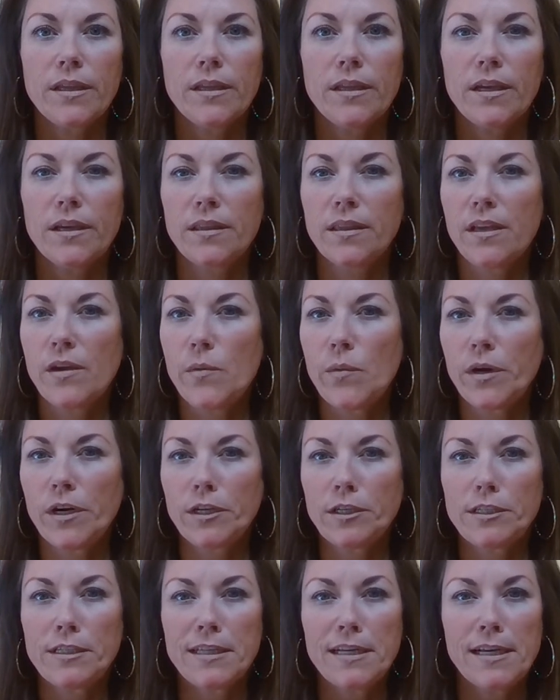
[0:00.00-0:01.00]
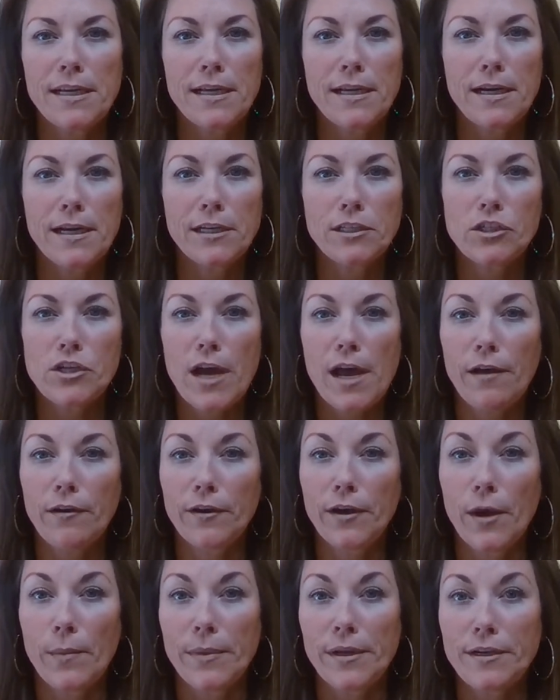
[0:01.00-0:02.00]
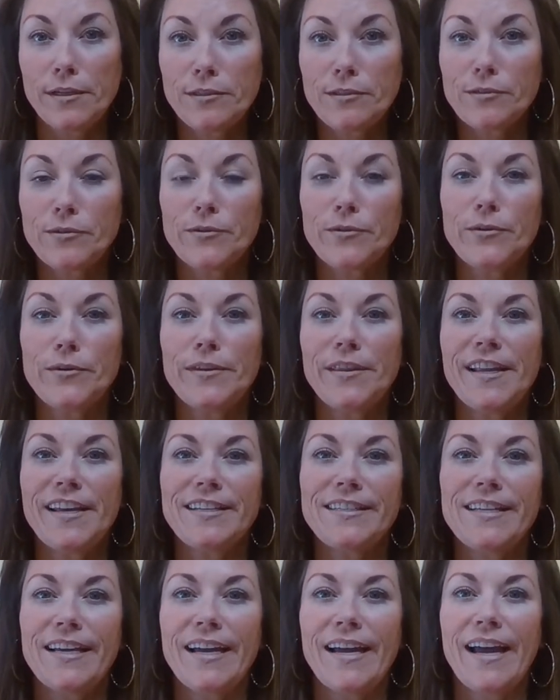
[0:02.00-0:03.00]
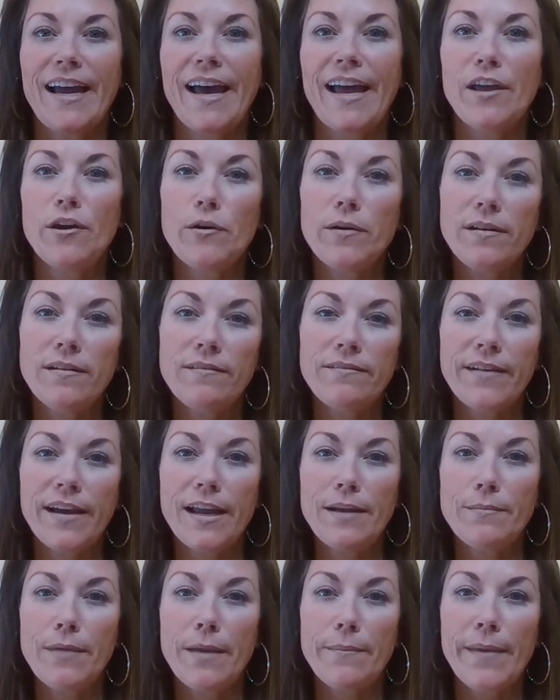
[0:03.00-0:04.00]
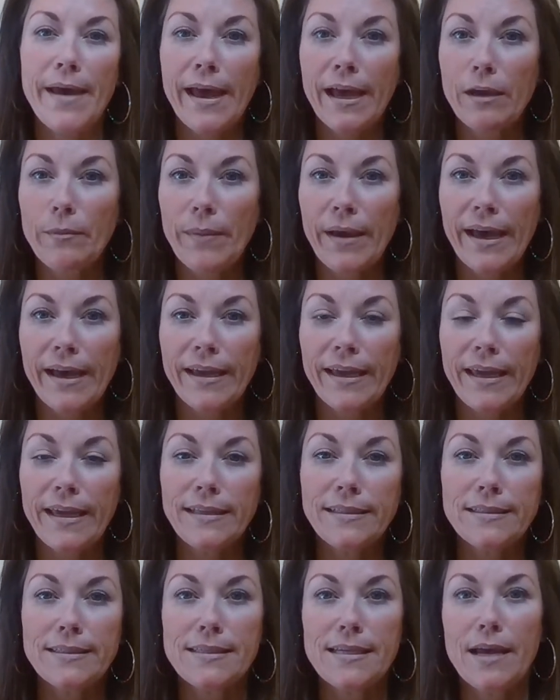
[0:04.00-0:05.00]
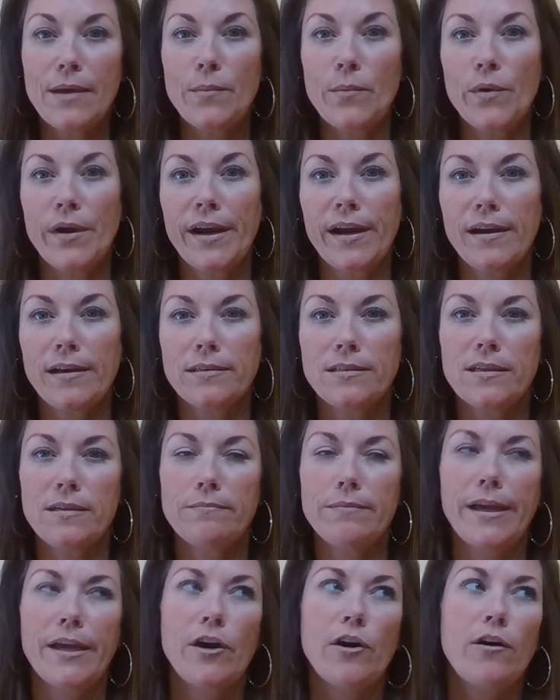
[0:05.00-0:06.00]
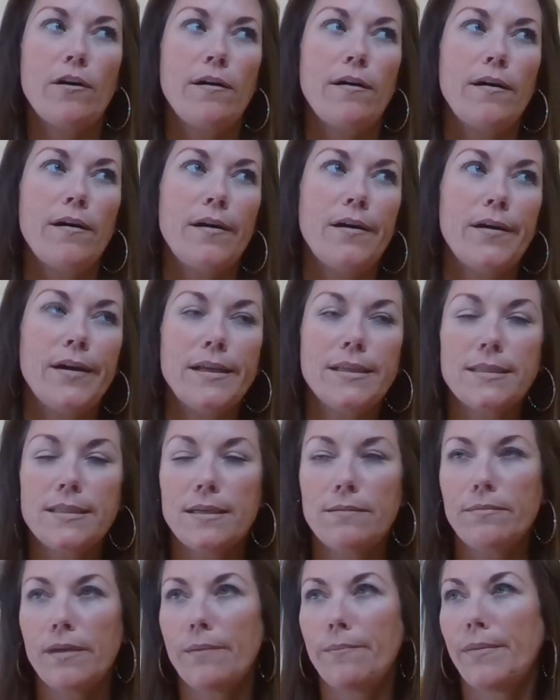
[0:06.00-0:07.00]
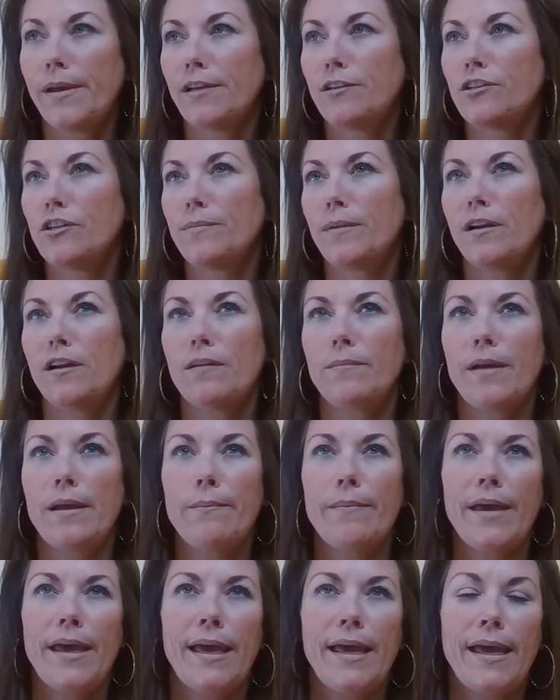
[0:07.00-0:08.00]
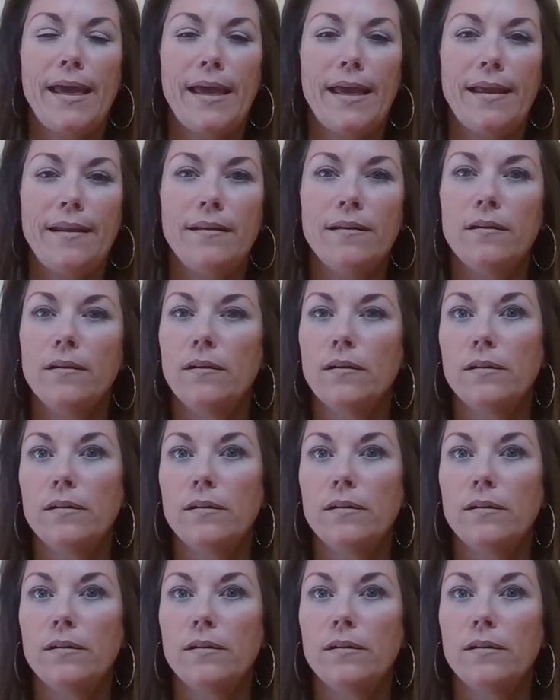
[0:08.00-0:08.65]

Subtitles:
Nothing worse than a child coming to school and they say, I couldn't find my backpack. It's somewhere. It's in my car. It's in my bedroom under my bed.